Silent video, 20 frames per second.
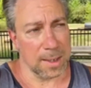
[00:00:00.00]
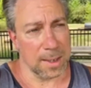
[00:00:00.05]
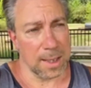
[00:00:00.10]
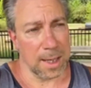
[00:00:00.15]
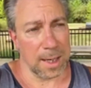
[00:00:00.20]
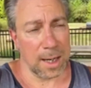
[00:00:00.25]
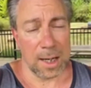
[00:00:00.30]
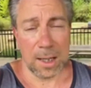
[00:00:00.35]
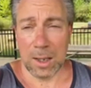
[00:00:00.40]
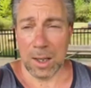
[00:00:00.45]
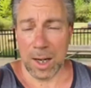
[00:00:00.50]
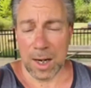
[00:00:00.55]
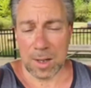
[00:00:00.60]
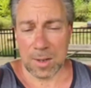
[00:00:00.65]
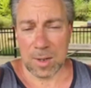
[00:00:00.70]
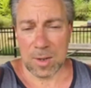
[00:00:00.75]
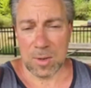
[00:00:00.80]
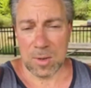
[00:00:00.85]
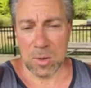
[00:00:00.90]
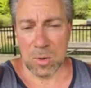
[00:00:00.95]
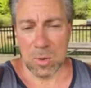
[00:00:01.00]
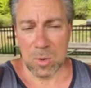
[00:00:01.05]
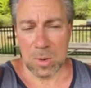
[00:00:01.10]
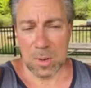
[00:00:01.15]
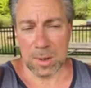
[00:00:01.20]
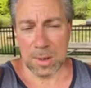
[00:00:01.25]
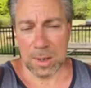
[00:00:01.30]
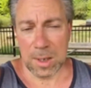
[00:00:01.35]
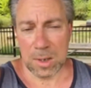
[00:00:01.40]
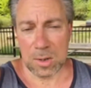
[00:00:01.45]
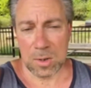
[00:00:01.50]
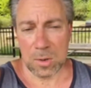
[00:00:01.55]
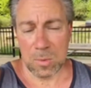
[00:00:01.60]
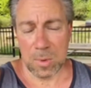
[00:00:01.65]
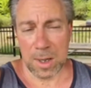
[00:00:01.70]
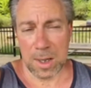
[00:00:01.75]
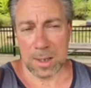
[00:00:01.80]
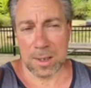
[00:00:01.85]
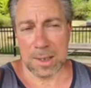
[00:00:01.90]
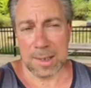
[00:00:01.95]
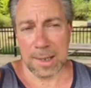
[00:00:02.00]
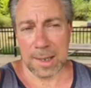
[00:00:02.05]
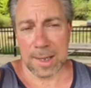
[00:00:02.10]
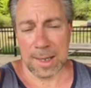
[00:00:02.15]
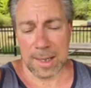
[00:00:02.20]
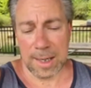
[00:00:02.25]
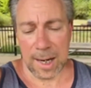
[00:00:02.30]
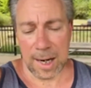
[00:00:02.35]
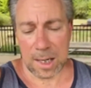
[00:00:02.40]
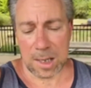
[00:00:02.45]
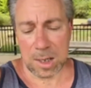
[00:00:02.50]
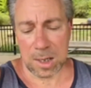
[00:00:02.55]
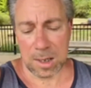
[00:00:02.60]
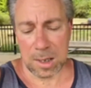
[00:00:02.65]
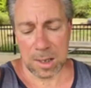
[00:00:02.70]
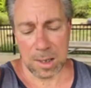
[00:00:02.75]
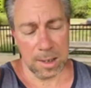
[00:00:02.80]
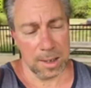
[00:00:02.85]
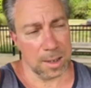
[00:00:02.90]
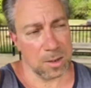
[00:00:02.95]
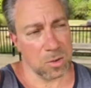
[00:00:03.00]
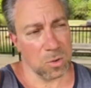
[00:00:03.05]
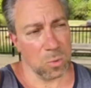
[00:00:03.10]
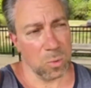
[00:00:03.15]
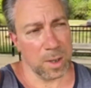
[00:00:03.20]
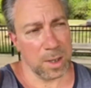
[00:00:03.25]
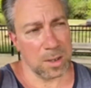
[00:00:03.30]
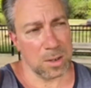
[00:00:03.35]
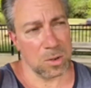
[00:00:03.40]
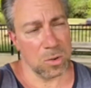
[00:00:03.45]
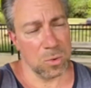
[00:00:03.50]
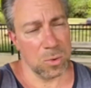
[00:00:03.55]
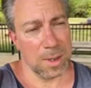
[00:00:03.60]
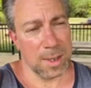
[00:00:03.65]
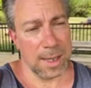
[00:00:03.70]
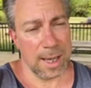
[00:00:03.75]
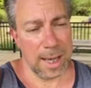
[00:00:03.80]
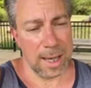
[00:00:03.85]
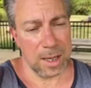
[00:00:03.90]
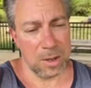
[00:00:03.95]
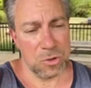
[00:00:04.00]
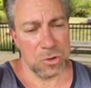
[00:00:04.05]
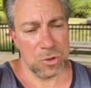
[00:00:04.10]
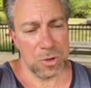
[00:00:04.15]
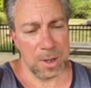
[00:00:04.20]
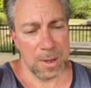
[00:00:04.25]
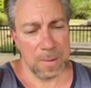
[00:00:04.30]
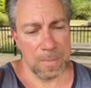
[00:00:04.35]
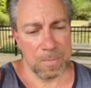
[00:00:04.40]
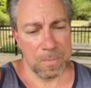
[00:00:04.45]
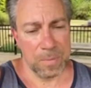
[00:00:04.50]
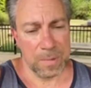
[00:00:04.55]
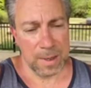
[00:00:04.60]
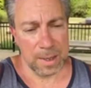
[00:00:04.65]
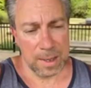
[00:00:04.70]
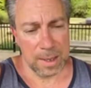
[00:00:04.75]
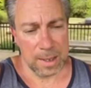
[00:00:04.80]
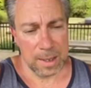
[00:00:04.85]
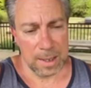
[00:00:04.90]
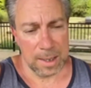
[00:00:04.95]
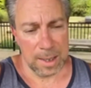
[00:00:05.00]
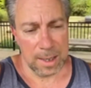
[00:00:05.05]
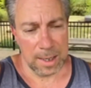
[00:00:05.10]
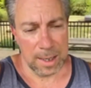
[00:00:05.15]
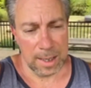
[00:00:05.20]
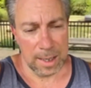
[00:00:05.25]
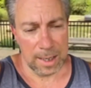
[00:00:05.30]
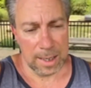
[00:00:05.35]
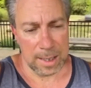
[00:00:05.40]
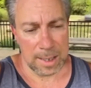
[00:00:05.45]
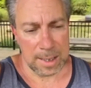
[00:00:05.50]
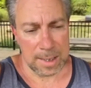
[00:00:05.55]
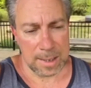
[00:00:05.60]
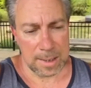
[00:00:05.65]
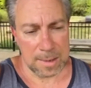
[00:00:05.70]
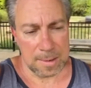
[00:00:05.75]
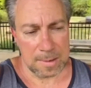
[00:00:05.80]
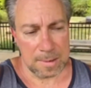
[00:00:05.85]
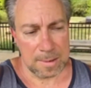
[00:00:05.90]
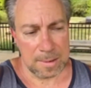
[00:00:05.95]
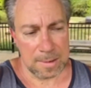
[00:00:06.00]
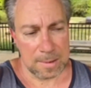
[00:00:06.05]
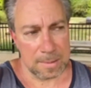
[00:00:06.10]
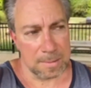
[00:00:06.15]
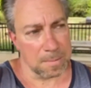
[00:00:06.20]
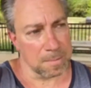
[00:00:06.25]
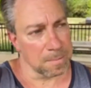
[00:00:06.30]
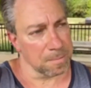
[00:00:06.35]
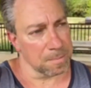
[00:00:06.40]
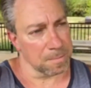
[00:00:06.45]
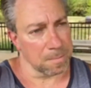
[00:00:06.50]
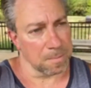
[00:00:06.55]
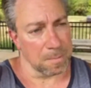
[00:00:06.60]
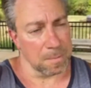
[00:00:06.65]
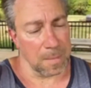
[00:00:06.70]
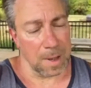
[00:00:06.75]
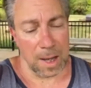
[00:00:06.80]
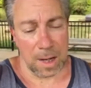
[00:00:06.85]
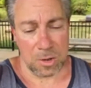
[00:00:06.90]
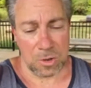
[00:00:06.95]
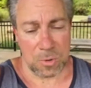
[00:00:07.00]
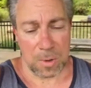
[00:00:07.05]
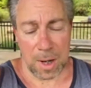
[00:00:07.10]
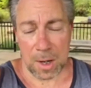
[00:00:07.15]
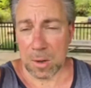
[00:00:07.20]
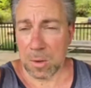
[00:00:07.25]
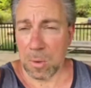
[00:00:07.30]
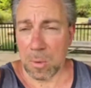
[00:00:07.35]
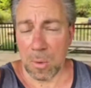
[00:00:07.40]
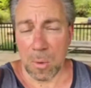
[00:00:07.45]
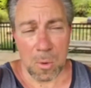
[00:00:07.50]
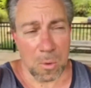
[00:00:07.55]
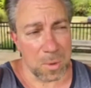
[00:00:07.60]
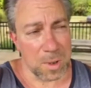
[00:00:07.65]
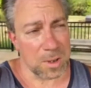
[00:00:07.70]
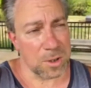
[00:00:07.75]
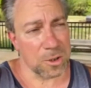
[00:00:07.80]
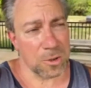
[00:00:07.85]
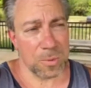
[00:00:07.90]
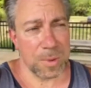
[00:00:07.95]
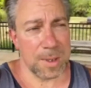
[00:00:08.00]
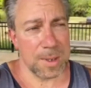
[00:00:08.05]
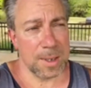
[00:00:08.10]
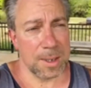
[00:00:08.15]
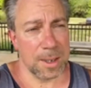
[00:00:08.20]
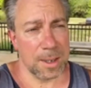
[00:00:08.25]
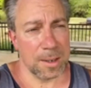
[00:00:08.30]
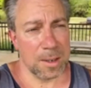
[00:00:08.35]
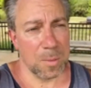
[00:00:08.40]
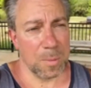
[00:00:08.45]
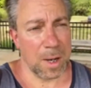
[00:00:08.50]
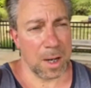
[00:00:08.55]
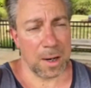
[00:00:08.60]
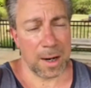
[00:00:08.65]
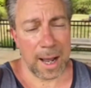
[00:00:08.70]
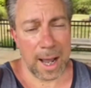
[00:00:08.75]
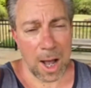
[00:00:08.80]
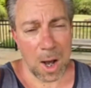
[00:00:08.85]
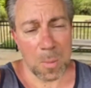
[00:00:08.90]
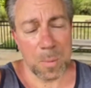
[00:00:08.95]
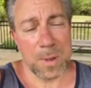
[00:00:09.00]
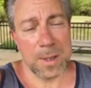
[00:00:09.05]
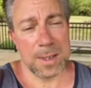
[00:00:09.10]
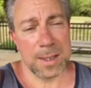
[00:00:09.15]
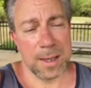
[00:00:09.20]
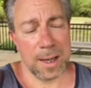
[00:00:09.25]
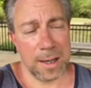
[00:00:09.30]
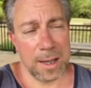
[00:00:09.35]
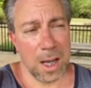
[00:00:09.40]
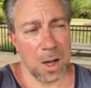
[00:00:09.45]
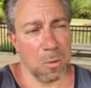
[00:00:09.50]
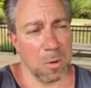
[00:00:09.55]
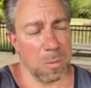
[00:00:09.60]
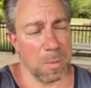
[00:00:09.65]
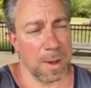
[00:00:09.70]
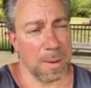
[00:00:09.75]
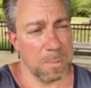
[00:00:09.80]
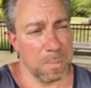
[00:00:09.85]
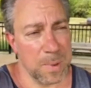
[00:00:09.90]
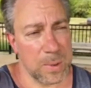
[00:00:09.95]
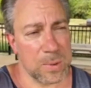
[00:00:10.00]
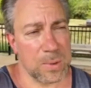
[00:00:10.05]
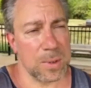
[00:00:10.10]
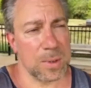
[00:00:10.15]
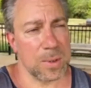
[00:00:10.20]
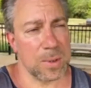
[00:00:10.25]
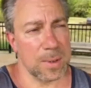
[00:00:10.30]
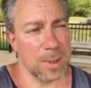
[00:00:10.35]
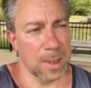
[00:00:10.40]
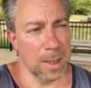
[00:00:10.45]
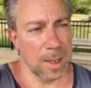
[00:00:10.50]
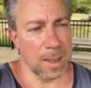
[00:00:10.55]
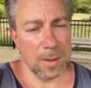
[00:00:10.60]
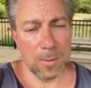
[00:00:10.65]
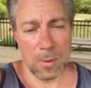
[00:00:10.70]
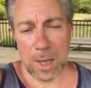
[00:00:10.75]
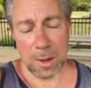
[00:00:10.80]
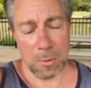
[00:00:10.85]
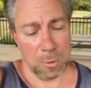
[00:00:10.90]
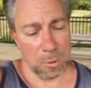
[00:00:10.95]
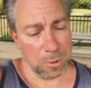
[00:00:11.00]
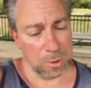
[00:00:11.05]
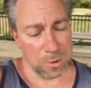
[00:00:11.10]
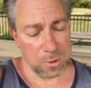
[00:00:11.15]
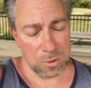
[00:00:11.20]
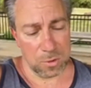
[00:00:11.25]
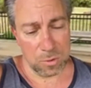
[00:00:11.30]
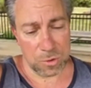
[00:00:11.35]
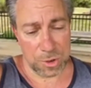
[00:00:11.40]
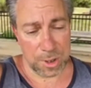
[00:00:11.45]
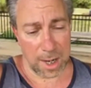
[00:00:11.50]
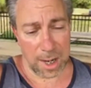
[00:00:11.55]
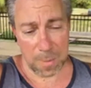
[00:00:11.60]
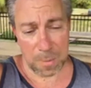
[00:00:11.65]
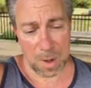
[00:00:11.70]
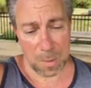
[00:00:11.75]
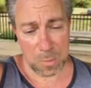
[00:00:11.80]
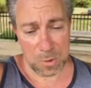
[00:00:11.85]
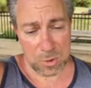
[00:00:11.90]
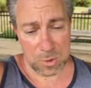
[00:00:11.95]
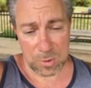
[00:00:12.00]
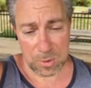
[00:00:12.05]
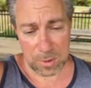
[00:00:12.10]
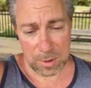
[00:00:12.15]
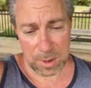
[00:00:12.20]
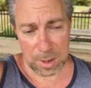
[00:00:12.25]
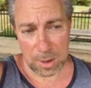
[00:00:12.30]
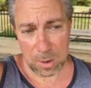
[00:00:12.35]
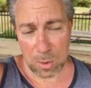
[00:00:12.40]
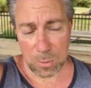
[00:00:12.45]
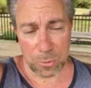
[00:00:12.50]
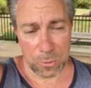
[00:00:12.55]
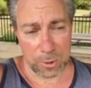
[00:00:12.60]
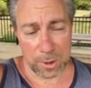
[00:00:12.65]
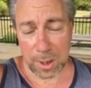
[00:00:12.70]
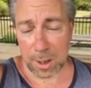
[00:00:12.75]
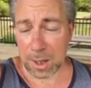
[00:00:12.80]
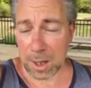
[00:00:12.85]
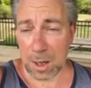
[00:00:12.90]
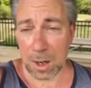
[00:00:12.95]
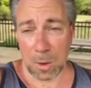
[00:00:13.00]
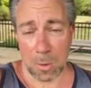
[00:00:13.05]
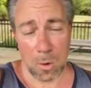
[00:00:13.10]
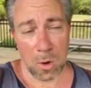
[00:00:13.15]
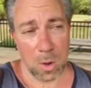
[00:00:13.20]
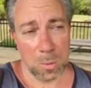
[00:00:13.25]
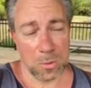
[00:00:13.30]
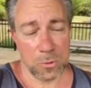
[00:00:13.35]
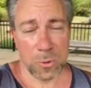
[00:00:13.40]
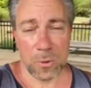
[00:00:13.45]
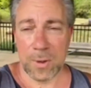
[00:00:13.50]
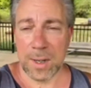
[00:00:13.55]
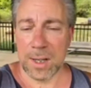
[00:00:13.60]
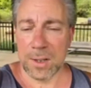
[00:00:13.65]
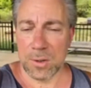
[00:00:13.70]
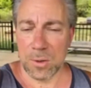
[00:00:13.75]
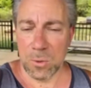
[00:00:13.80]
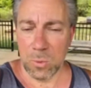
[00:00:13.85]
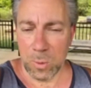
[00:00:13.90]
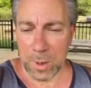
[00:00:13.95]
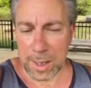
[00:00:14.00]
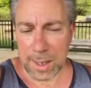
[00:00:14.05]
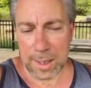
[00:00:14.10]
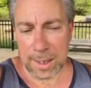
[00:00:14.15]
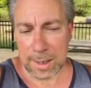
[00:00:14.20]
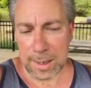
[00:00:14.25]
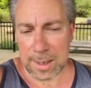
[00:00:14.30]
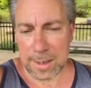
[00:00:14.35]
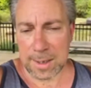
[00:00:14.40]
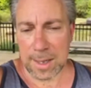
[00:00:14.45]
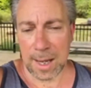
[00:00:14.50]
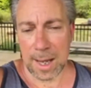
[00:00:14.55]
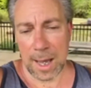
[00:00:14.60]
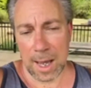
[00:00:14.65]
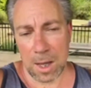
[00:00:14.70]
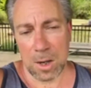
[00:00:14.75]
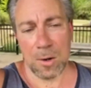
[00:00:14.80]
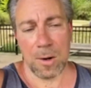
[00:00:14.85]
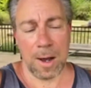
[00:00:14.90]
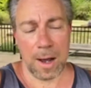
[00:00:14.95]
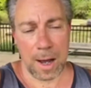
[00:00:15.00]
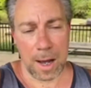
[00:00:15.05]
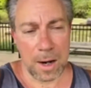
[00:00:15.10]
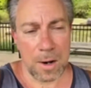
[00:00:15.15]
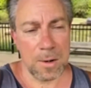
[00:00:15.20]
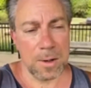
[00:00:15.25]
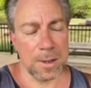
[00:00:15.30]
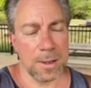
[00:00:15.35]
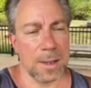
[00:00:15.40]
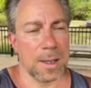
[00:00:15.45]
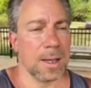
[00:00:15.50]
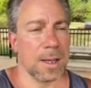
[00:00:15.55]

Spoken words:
that I like to do. It's a way to connect. It's a way to engage. And I try to always squeeze it in no matter how busy I get with my business and like with this new job opportunity. Hopefully I'll get a call before the end of the week and they say, hey, you're hired and